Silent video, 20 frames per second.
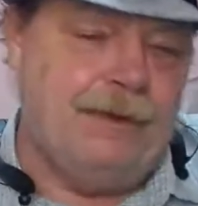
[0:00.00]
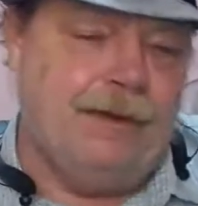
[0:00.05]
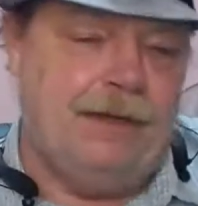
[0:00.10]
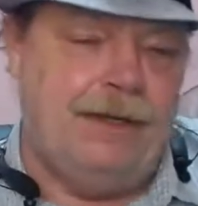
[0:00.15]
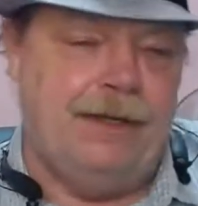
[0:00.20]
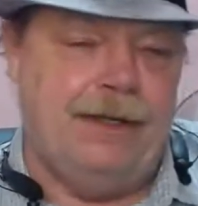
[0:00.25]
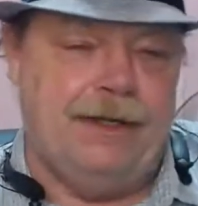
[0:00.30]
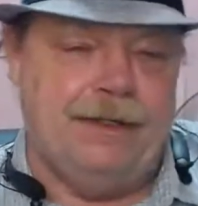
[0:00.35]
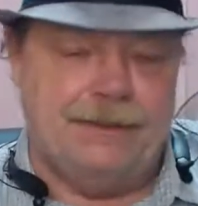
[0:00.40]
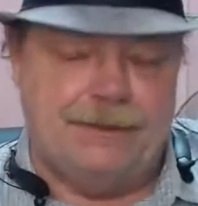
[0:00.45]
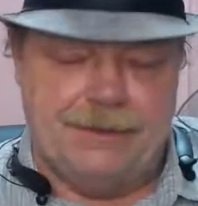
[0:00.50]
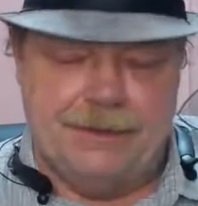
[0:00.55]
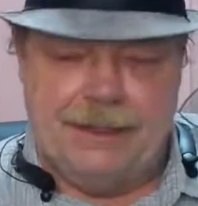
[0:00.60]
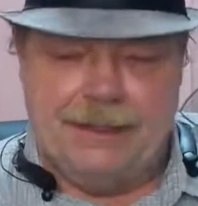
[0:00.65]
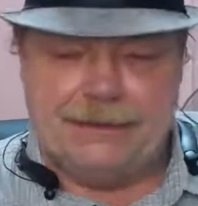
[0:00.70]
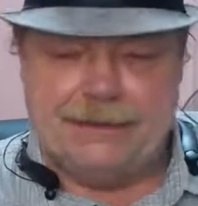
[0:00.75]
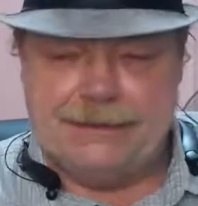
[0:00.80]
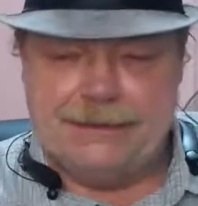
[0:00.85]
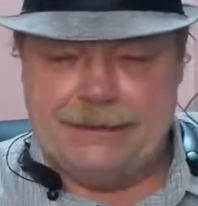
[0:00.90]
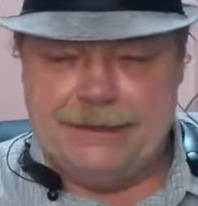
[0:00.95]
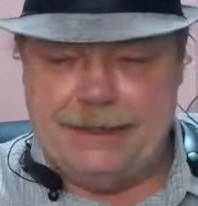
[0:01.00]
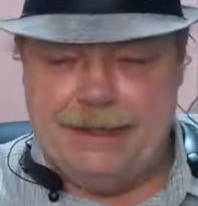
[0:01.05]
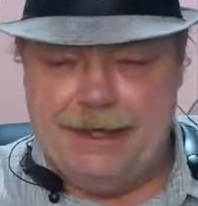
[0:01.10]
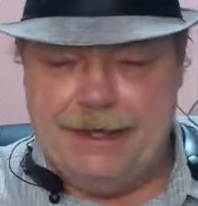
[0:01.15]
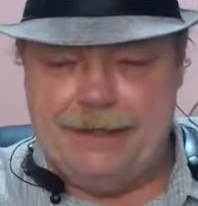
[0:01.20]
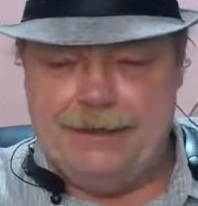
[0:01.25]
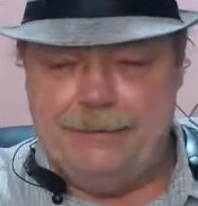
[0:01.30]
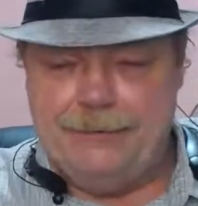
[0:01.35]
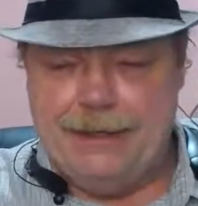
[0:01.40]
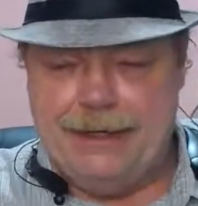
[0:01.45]
And so that's
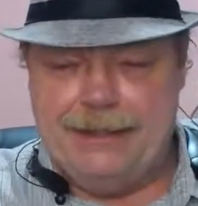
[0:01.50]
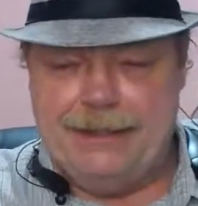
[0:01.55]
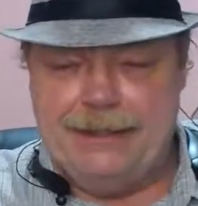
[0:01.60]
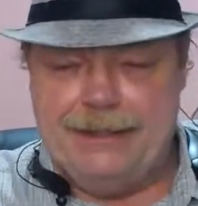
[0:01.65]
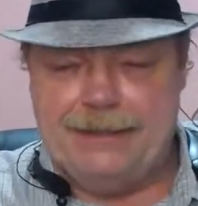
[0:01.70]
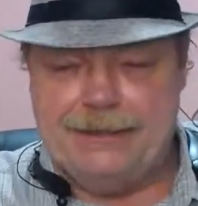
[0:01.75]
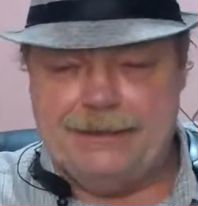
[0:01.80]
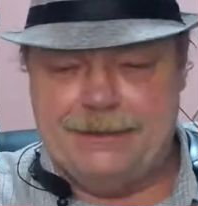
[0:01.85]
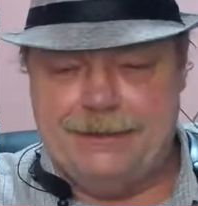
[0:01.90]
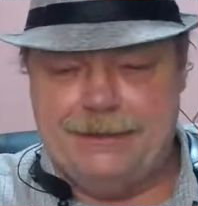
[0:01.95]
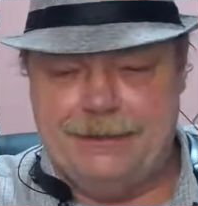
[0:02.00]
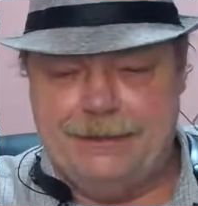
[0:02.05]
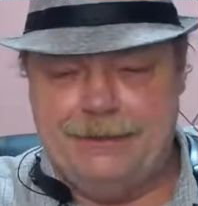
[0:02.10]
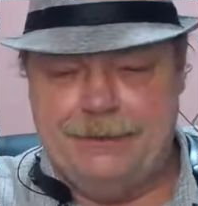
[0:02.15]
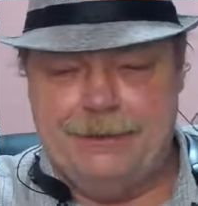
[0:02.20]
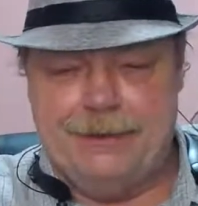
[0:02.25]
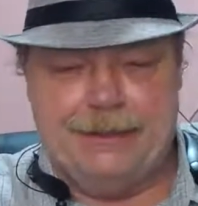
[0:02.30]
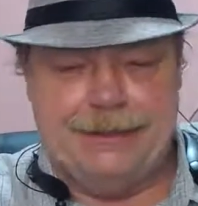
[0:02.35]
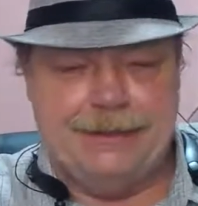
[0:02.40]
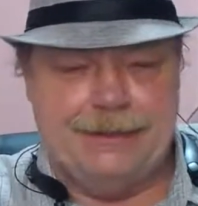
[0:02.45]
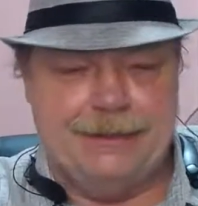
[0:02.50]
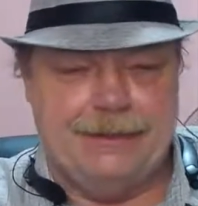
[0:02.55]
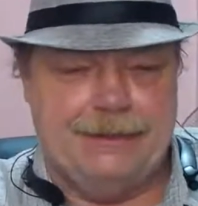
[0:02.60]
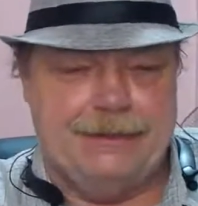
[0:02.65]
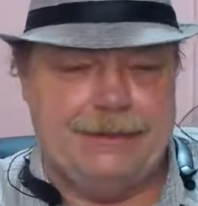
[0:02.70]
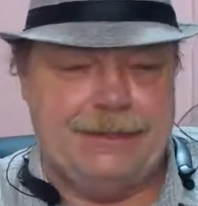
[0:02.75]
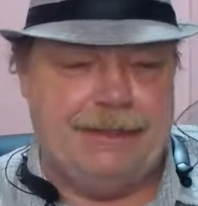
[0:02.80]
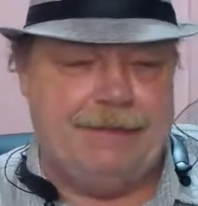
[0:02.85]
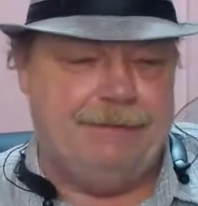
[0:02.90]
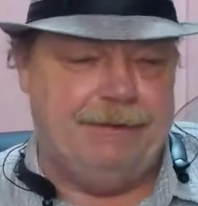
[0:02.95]
kind of what I need to start doing.
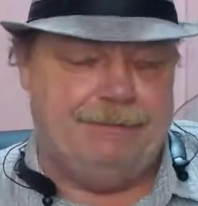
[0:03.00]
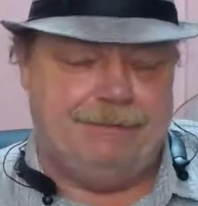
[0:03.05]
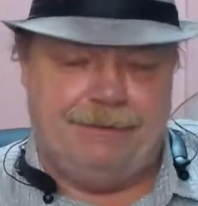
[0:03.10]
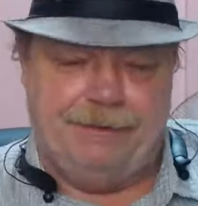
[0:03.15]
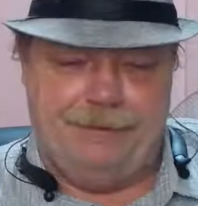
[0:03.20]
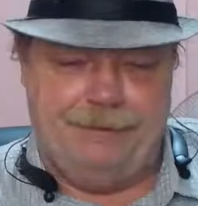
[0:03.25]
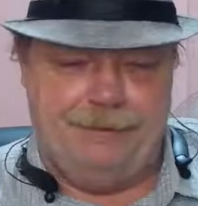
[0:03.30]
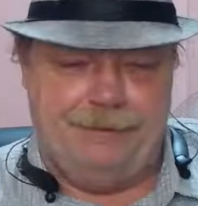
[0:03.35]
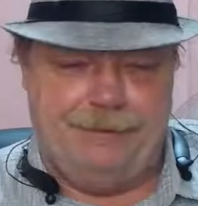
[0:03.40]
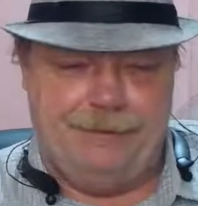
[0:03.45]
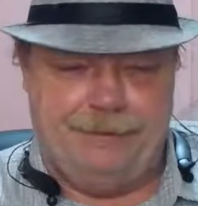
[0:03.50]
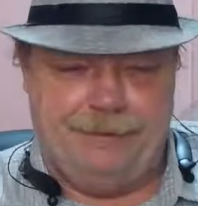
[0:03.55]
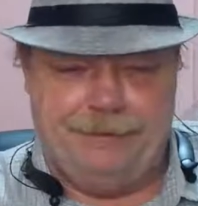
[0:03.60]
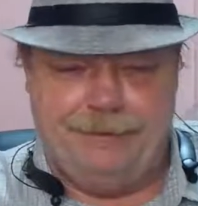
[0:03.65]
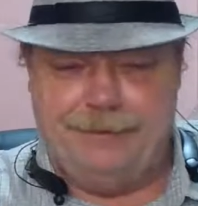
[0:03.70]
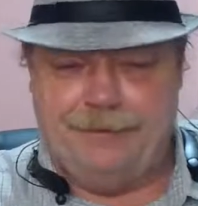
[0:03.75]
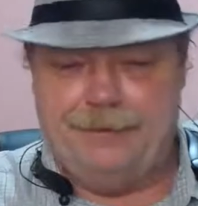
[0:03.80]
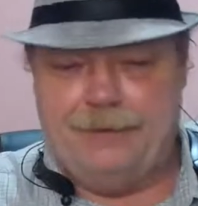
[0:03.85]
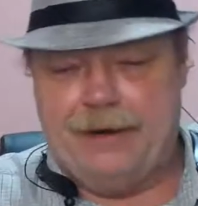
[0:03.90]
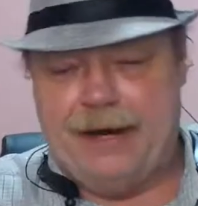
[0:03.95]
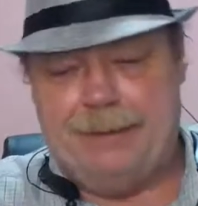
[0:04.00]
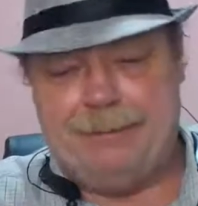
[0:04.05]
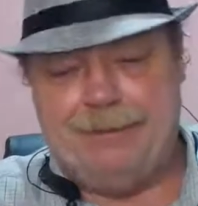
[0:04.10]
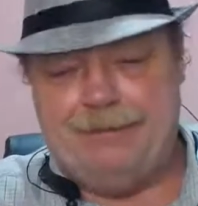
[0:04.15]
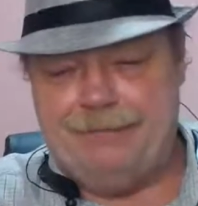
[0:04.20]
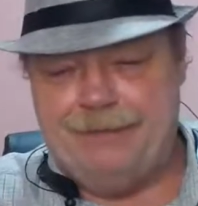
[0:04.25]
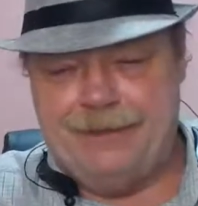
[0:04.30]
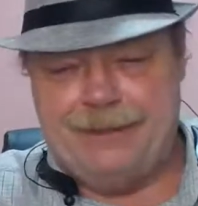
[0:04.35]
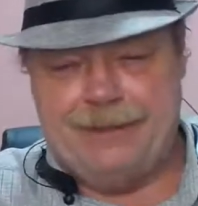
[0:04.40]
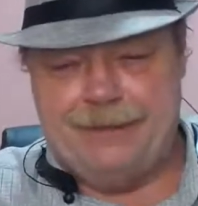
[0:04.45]
Is even if they're
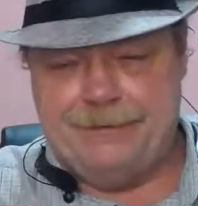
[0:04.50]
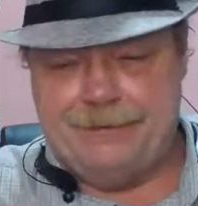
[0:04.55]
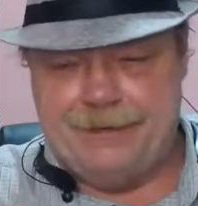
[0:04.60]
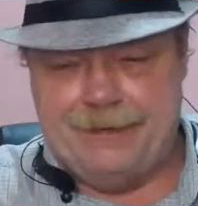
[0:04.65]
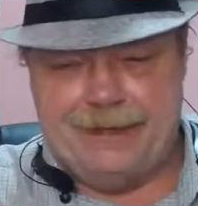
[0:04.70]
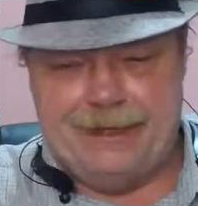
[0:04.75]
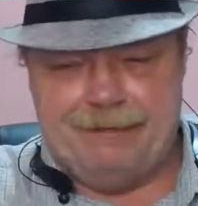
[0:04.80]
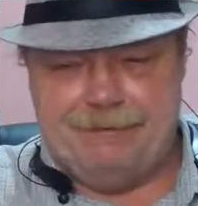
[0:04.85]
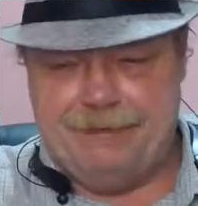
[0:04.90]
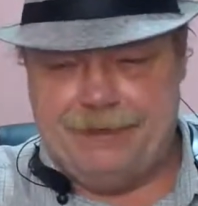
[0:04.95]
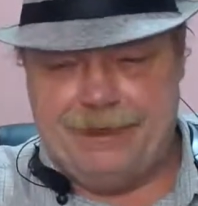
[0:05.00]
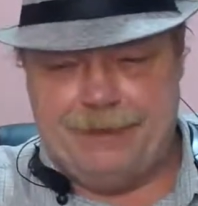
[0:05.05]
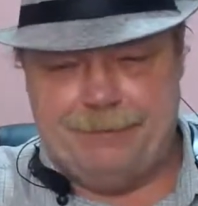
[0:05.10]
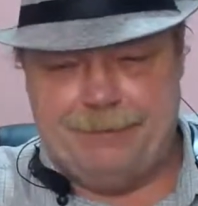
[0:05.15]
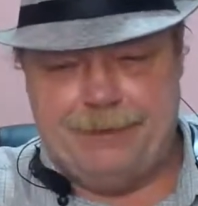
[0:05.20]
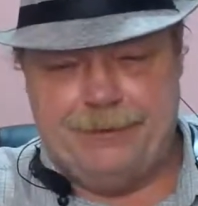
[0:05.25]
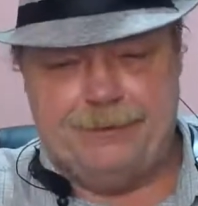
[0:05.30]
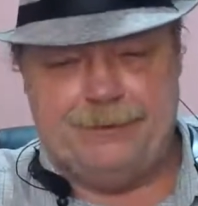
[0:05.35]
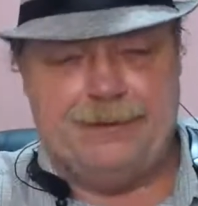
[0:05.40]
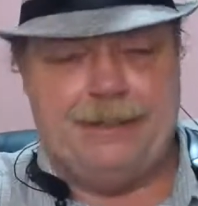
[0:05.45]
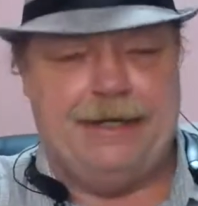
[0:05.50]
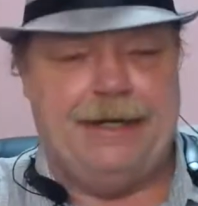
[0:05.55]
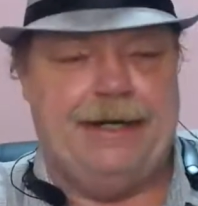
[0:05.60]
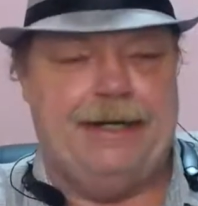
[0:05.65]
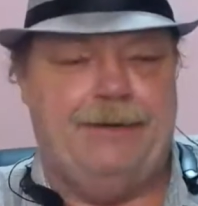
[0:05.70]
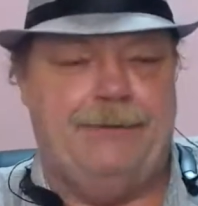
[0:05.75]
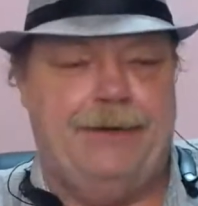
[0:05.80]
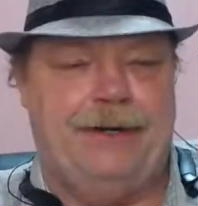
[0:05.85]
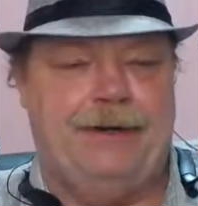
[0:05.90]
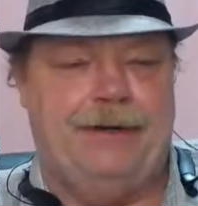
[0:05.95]
crappy videos that never get posted
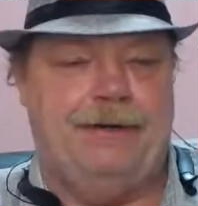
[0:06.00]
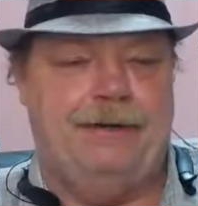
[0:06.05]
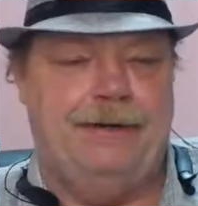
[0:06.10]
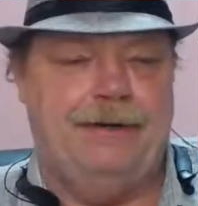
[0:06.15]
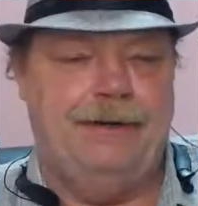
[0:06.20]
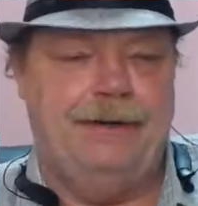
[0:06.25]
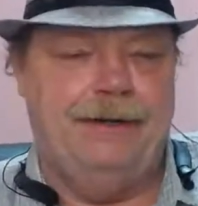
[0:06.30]
anywhere,